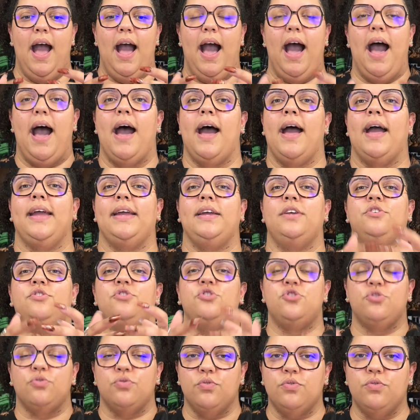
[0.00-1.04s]
I
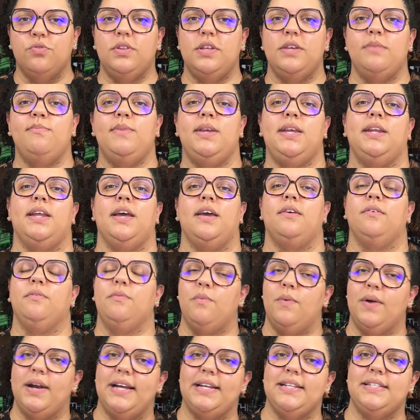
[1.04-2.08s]
truly mean it
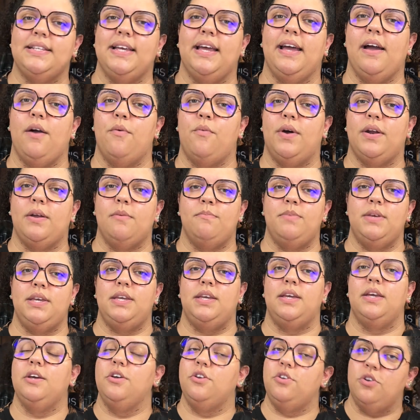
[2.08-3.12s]
when I say I want to
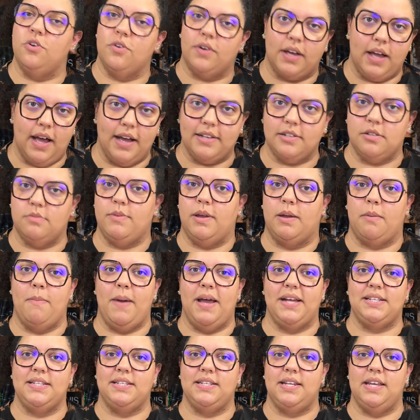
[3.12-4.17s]
be your cosmic
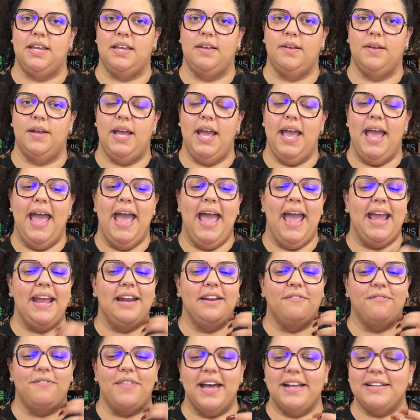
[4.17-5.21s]
bestie. And
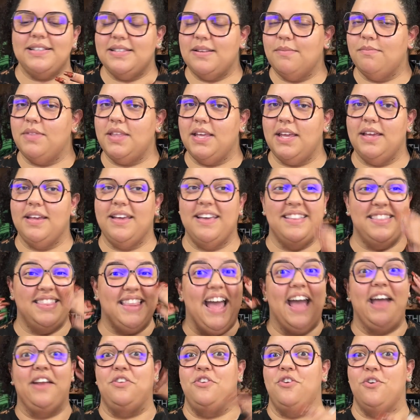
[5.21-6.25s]
if that's something
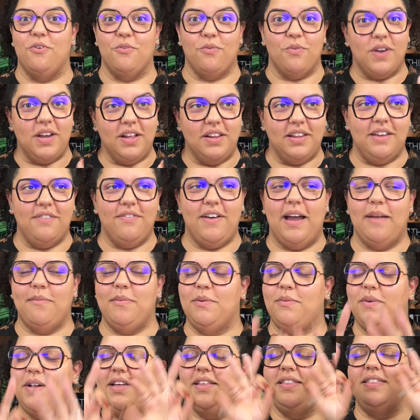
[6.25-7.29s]
that you're really
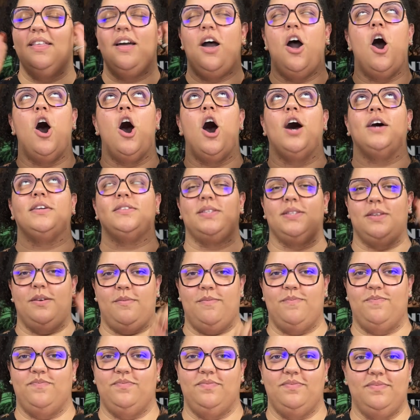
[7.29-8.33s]
vibing with, awesome.
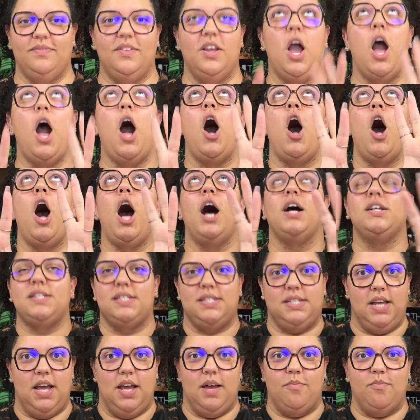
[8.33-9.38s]

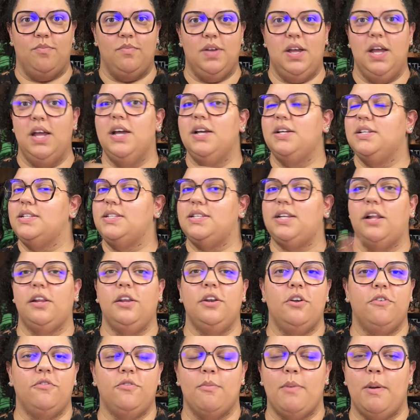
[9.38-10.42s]
Awesome. Stellar
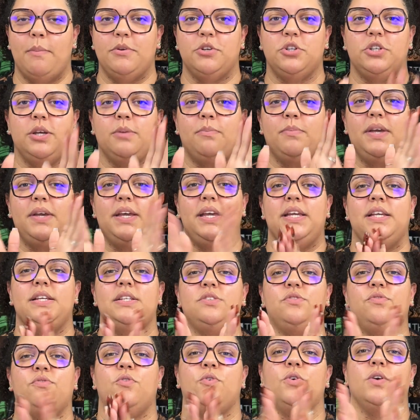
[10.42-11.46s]
Nova membership is
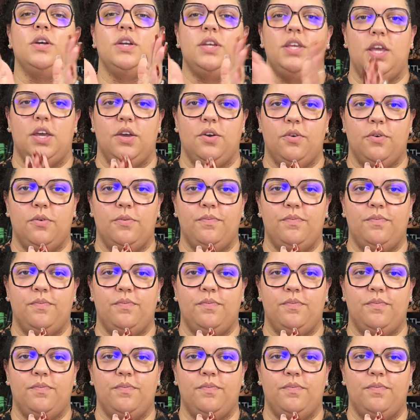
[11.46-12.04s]
for you.